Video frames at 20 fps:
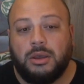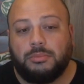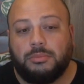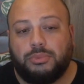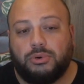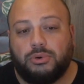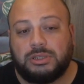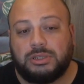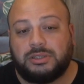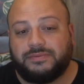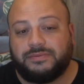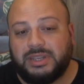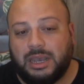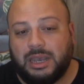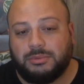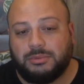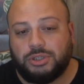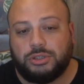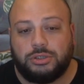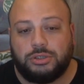points of
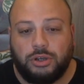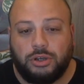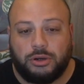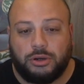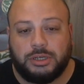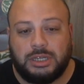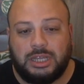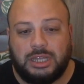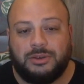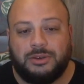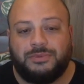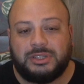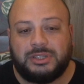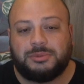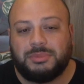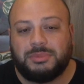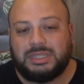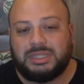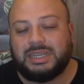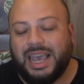damage to the target if it's
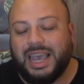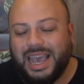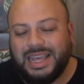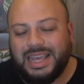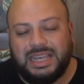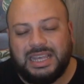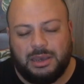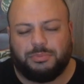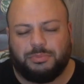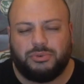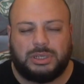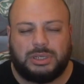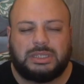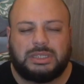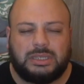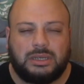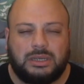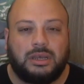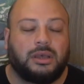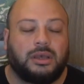missing any hit points.
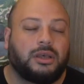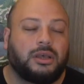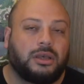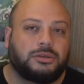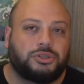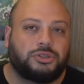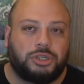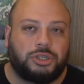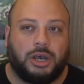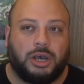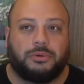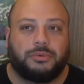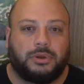So,